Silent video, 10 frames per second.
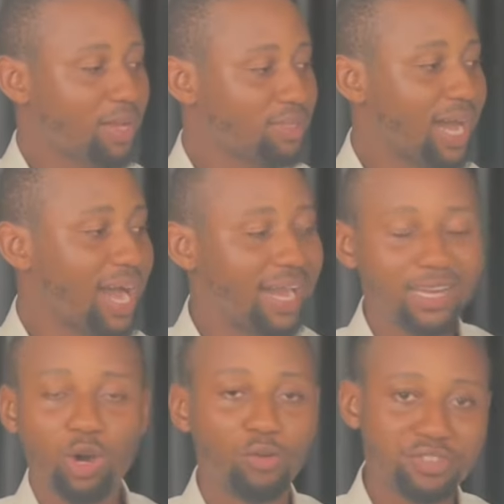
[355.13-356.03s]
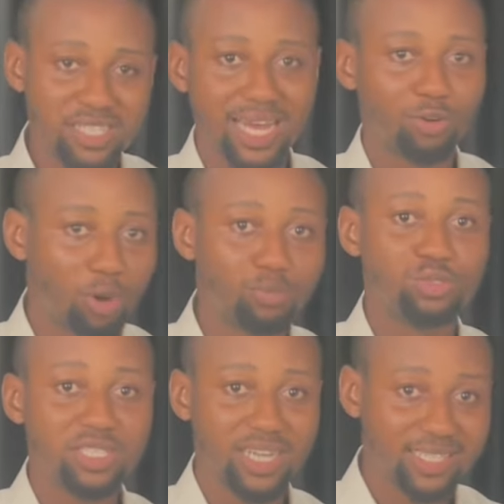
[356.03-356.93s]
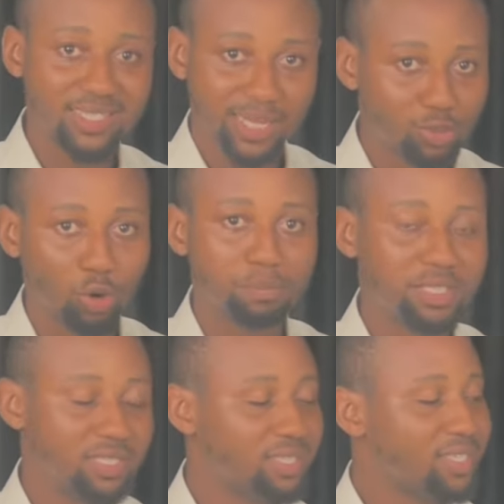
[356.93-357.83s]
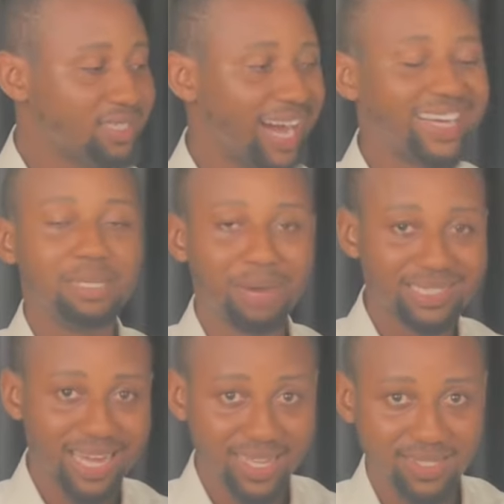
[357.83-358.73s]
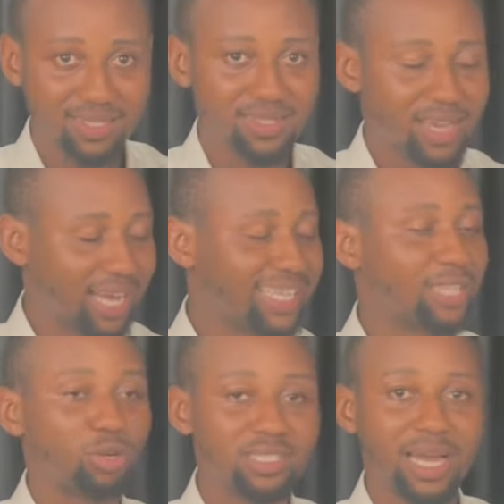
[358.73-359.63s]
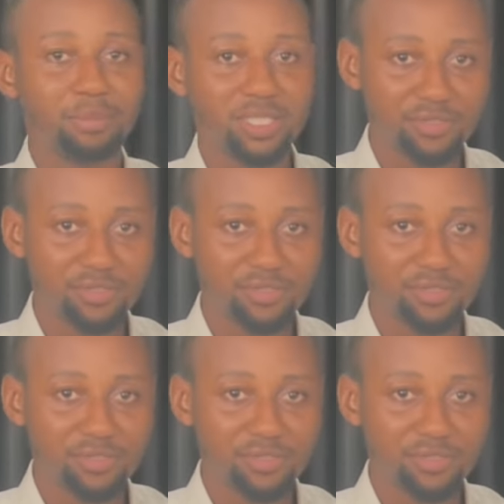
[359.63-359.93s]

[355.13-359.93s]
There are a lot of things that come with the registered copy that really matters, and that's what determines